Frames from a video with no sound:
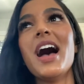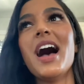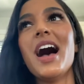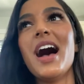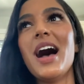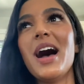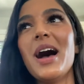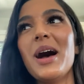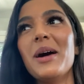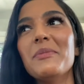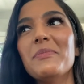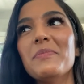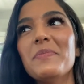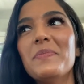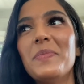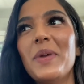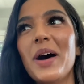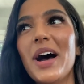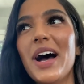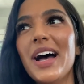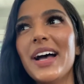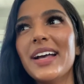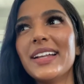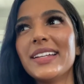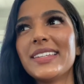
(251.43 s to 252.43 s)
Um,
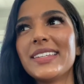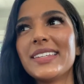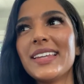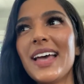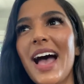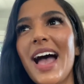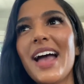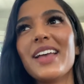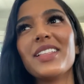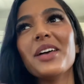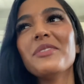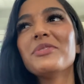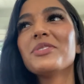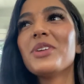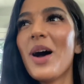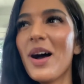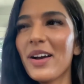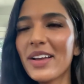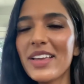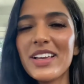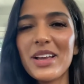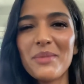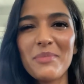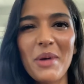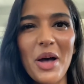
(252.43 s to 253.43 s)
but I love
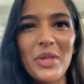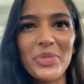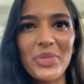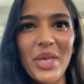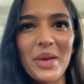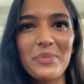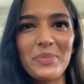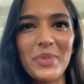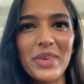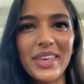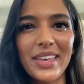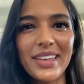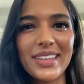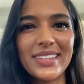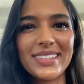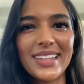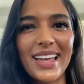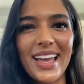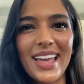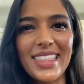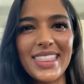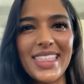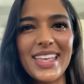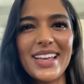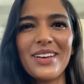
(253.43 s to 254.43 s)
talking about that because
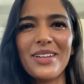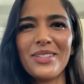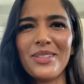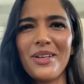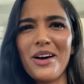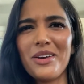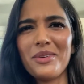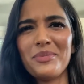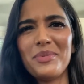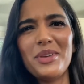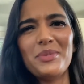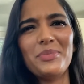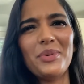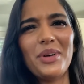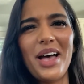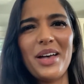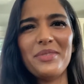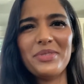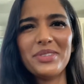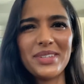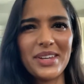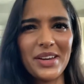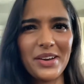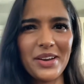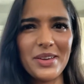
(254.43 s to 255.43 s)
I think a lot of people
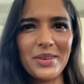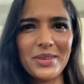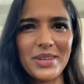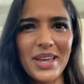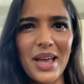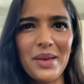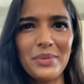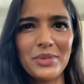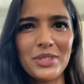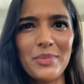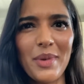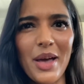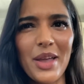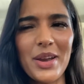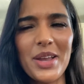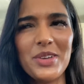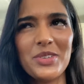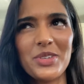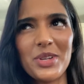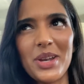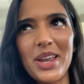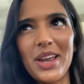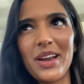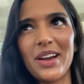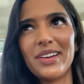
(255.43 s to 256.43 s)
have stereotypes about
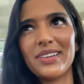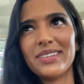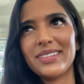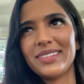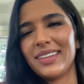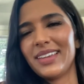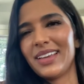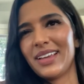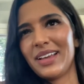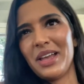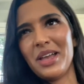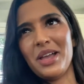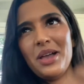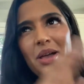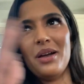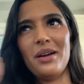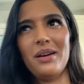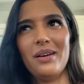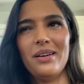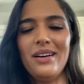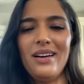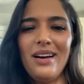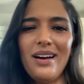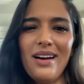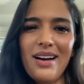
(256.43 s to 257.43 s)
engineers like,
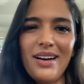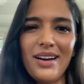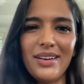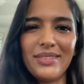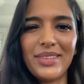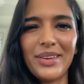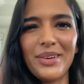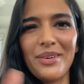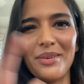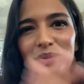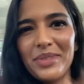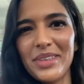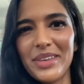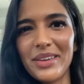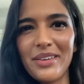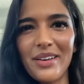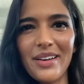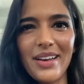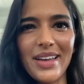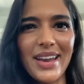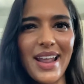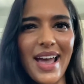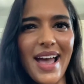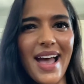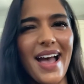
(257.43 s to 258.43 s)
oh, they're only
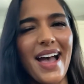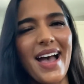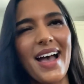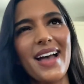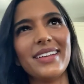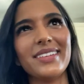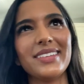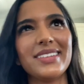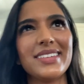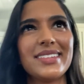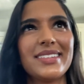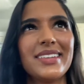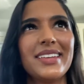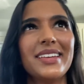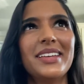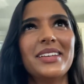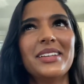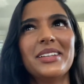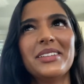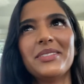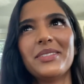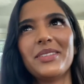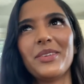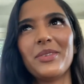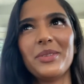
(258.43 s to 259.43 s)
good at.
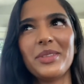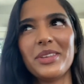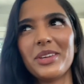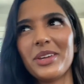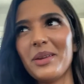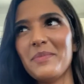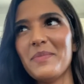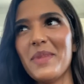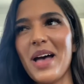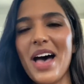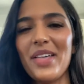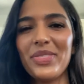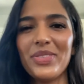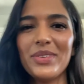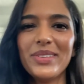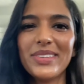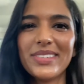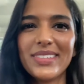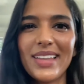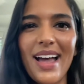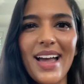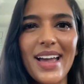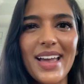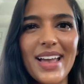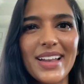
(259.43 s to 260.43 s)
They're only good at math and
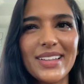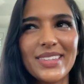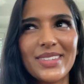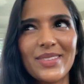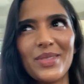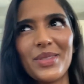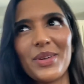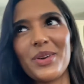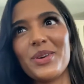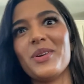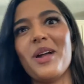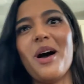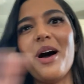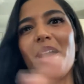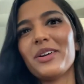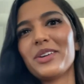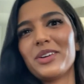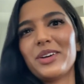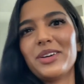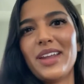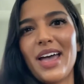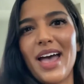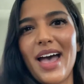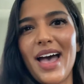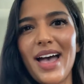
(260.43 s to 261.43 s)
science, and they're not
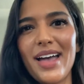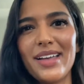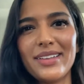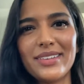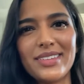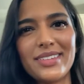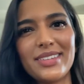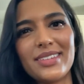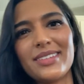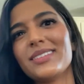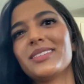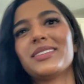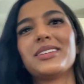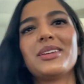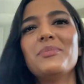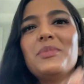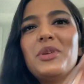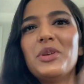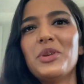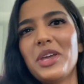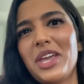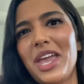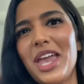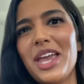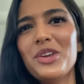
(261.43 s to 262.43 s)
good at
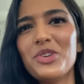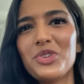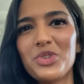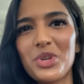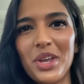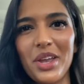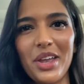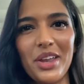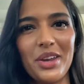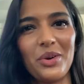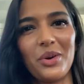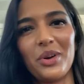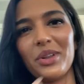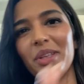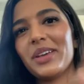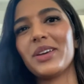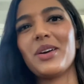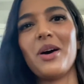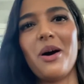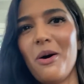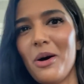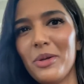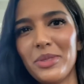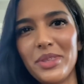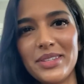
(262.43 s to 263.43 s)
communication or like
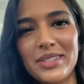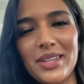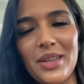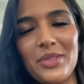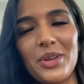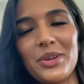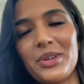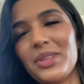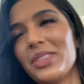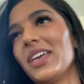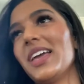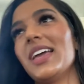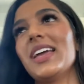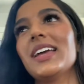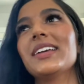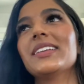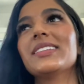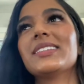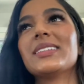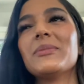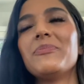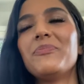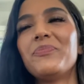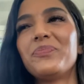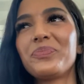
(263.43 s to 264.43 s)
all these other
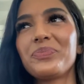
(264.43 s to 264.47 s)
things.